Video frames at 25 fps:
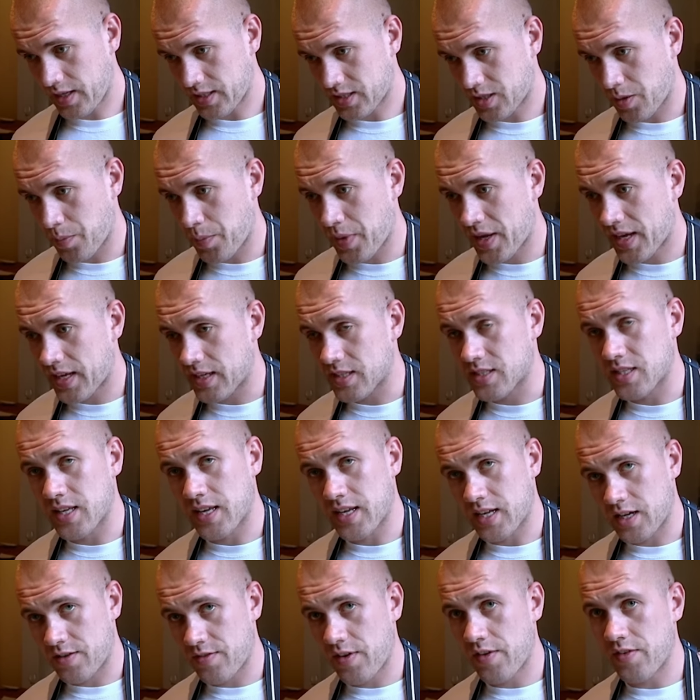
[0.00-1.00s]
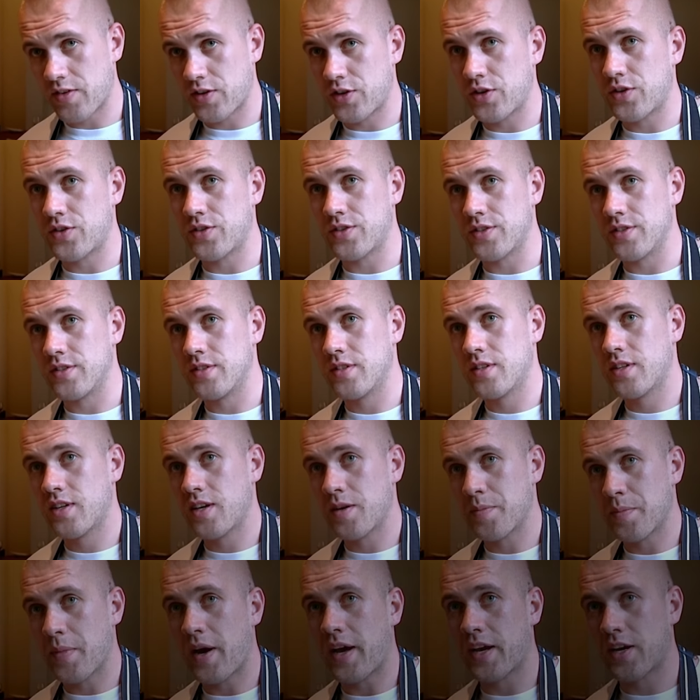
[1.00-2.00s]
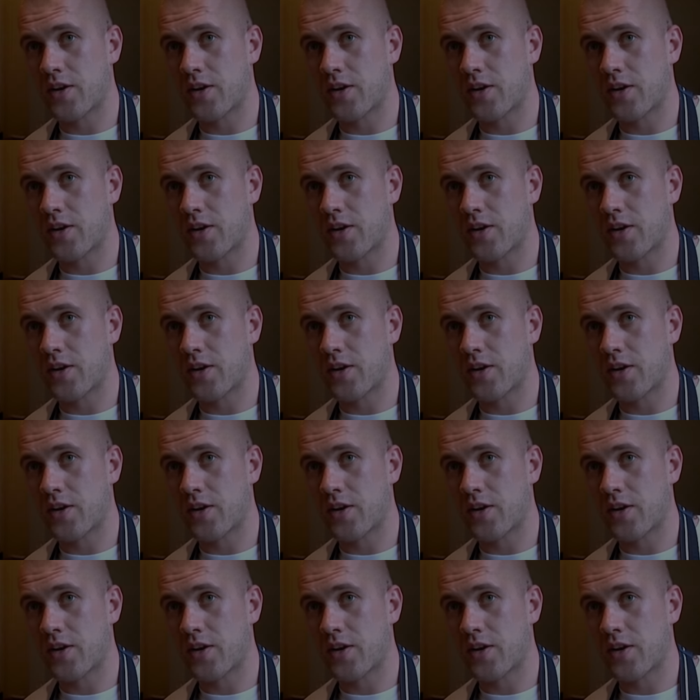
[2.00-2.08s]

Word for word: It's the biggest thing I've ever done in my